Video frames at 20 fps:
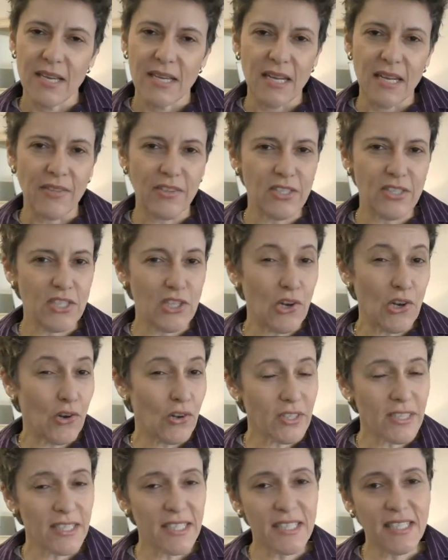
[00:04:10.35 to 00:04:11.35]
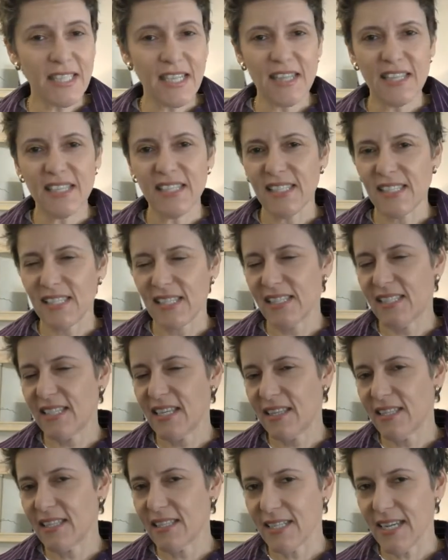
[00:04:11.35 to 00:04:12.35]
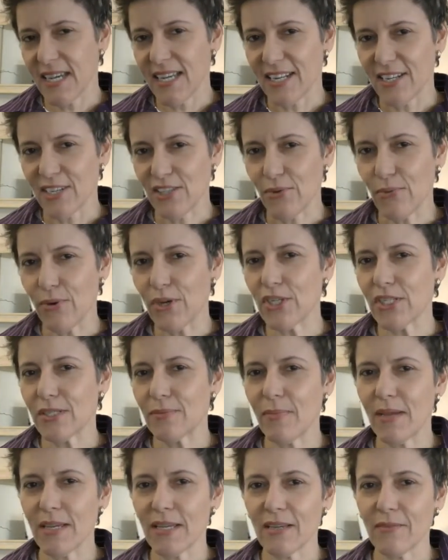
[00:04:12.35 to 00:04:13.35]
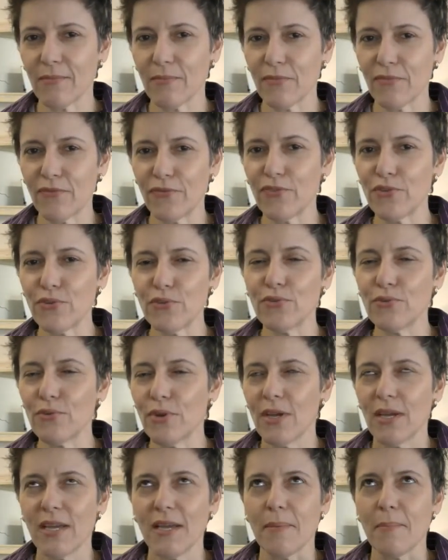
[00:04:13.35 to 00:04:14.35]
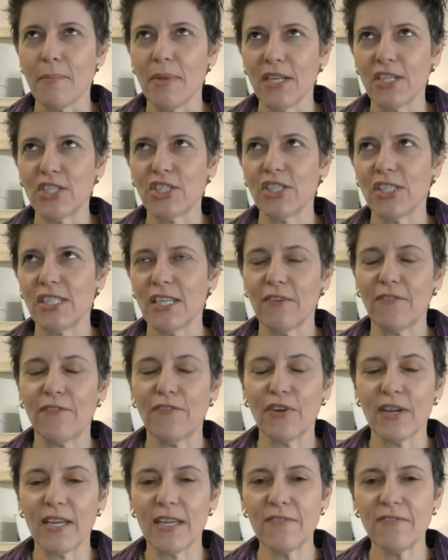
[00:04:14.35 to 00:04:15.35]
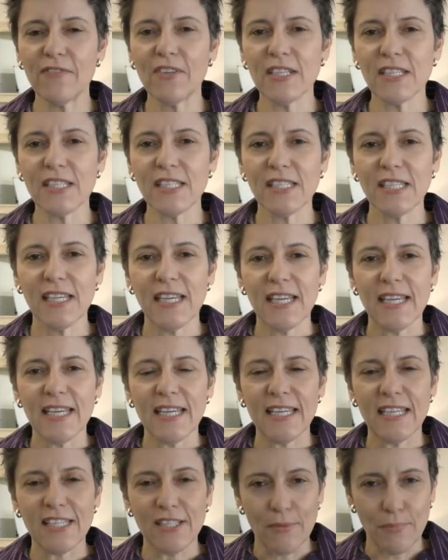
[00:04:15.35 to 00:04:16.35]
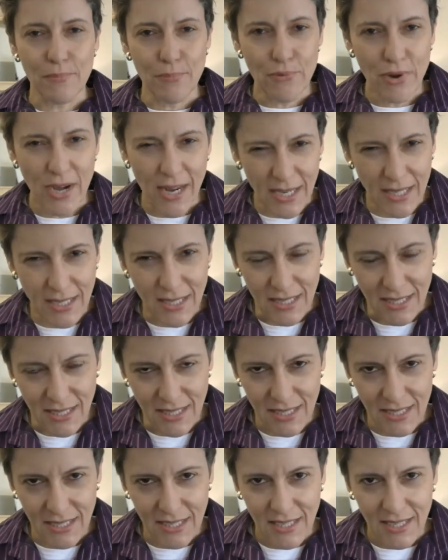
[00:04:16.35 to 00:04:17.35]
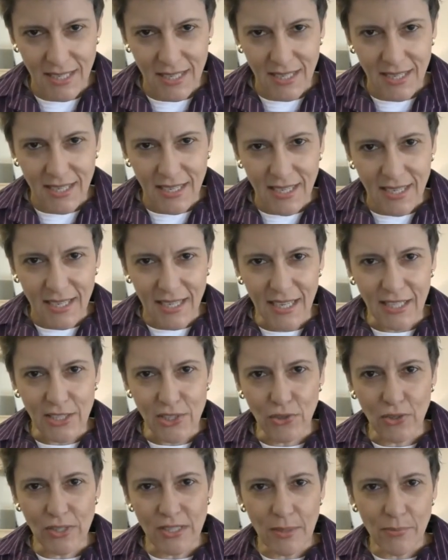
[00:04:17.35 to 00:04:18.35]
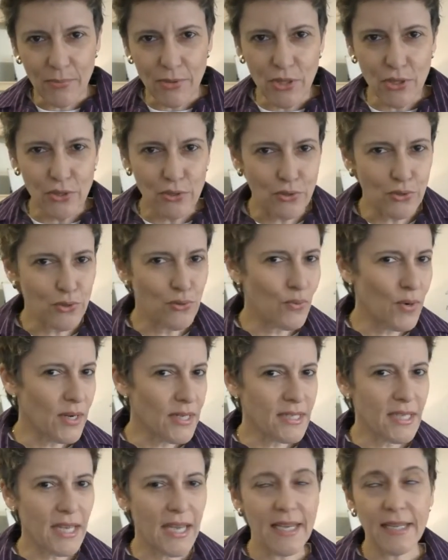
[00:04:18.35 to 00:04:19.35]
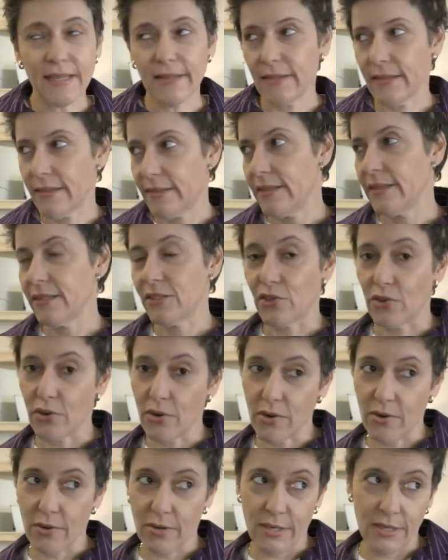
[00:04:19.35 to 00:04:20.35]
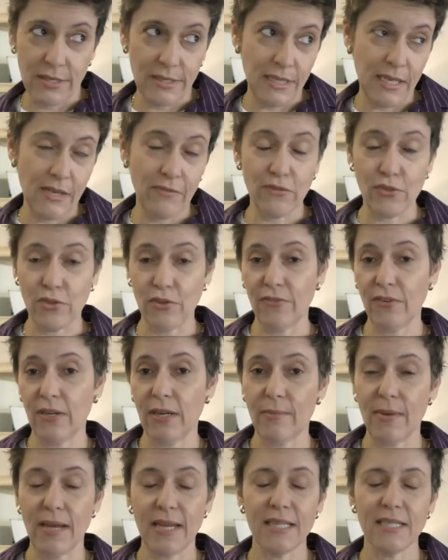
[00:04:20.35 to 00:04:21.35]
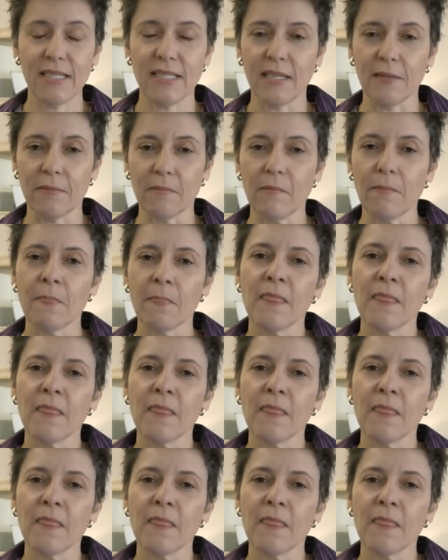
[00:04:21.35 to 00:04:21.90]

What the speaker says: Now, this is a lot easier said than done, so I want to just make a few mentions here. Forgiveness is a practice. It's not something you do one day and the thing's gone and it's left you and you feel amazing.